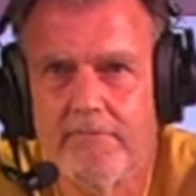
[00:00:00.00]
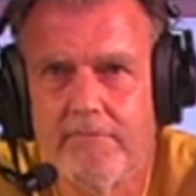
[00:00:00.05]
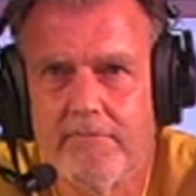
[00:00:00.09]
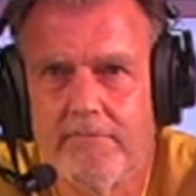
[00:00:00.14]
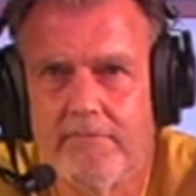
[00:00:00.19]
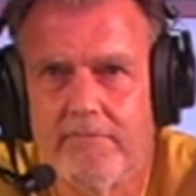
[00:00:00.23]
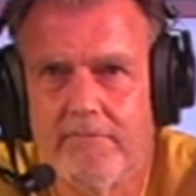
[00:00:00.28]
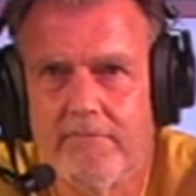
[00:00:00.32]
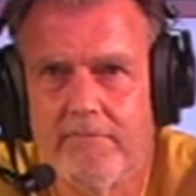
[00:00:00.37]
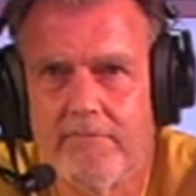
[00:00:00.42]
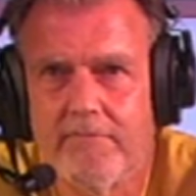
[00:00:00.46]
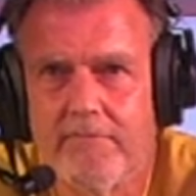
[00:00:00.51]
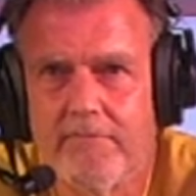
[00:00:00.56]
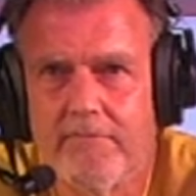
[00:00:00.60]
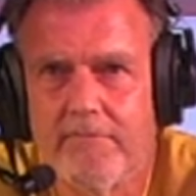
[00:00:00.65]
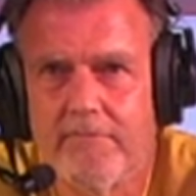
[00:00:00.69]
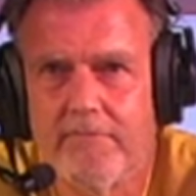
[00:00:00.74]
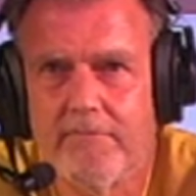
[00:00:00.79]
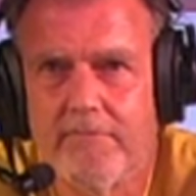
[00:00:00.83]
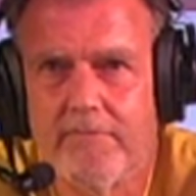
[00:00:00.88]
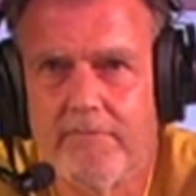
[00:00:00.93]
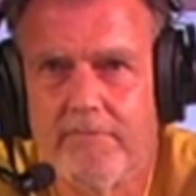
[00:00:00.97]

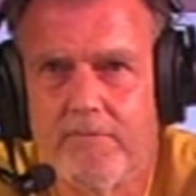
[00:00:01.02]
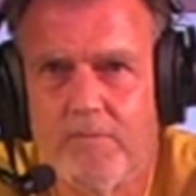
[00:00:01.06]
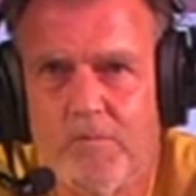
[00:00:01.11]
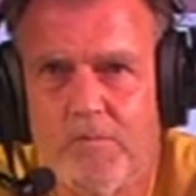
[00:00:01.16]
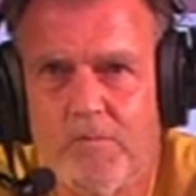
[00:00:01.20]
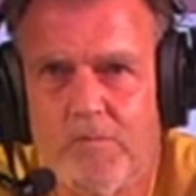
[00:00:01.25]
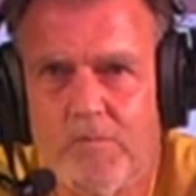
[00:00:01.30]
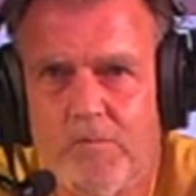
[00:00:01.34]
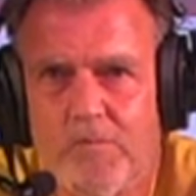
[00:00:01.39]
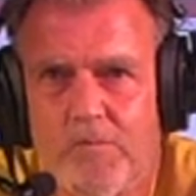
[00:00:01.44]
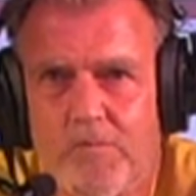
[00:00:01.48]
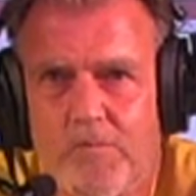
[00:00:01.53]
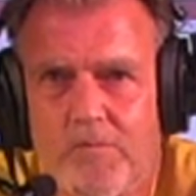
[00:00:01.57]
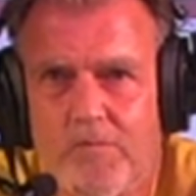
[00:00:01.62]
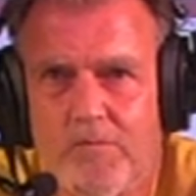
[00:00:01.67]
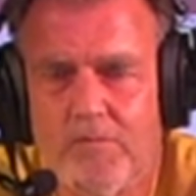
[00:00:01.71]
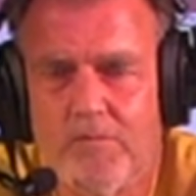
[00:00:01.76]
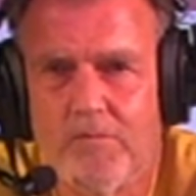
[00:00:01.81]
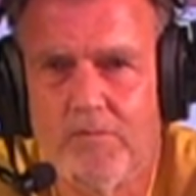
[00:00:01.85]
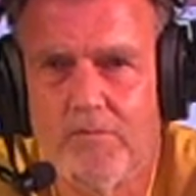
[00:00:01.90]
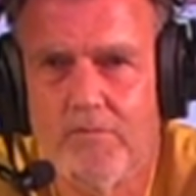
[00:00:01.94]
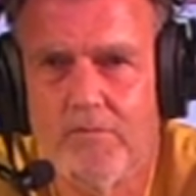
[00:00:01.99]

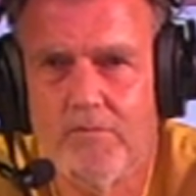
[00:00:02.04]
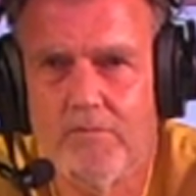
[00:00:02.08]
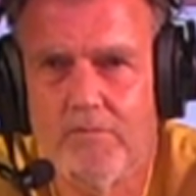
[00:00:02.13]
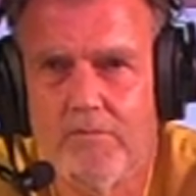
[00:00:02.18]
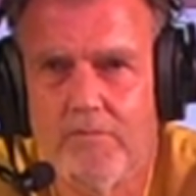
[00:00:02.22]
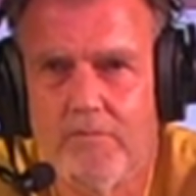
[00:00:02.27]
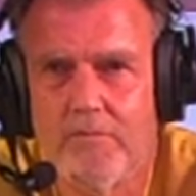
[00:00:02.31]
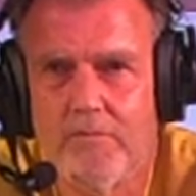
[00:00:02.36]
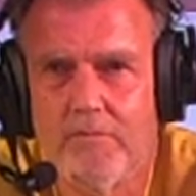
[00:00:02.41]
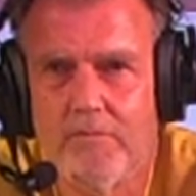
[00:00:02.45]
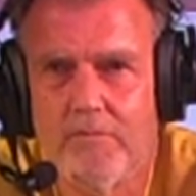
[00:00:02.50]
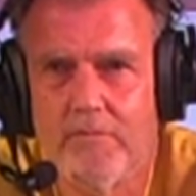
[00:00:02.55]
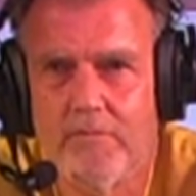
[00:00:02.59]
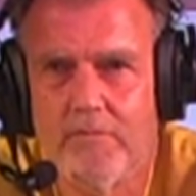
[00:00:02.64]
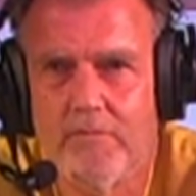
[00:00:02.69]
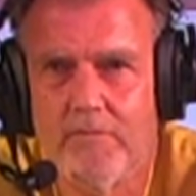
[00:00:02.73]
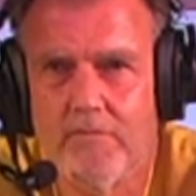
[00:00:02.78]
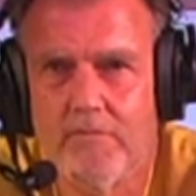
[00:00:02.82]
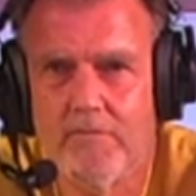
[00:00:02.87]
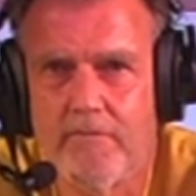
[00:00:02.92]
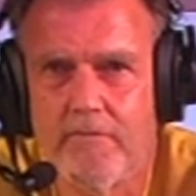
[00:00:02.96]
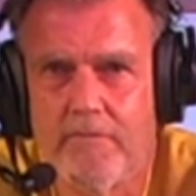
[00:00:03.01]

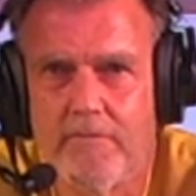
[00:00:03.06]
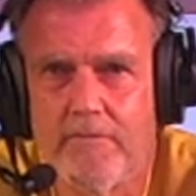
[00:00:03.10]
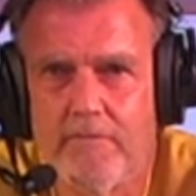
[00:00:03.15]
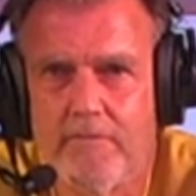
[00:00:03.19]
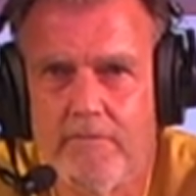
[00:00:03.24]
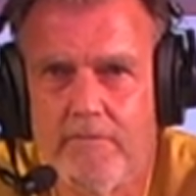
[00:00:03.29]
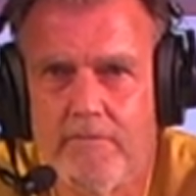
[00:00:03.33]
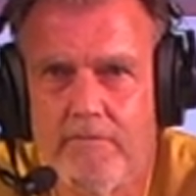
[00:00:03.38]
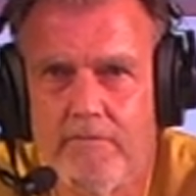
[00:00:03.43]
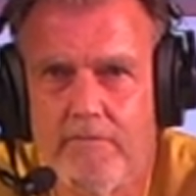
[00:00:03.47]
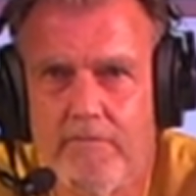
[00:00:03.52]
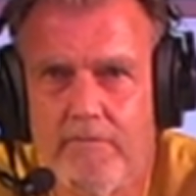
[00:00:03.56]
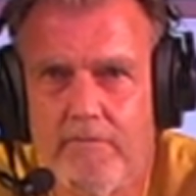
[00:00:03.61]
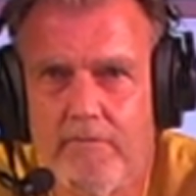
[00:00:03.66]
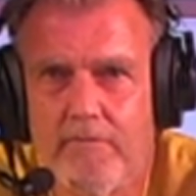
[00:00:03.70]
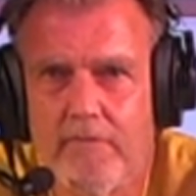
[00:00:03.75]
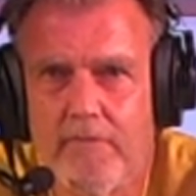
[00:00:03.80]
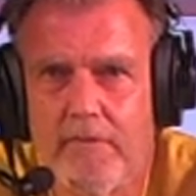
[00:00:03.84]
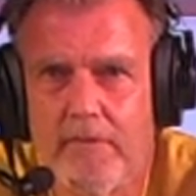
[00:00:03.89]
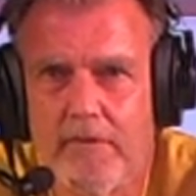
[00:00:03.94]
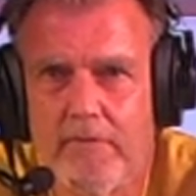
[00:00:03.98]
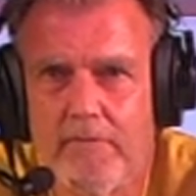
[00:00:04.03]

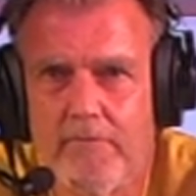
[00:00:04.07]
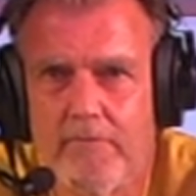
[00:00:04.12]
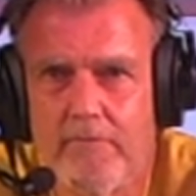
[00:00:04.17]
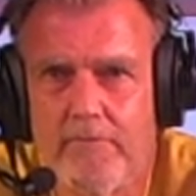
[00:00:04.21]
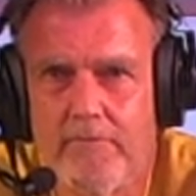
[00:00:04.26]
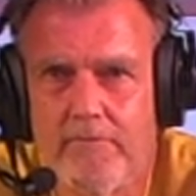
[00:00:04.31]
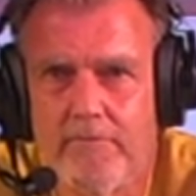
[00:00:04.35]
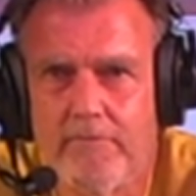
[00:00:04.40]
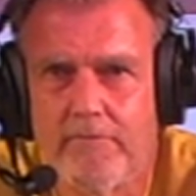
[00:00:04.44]
The person shown says nothing.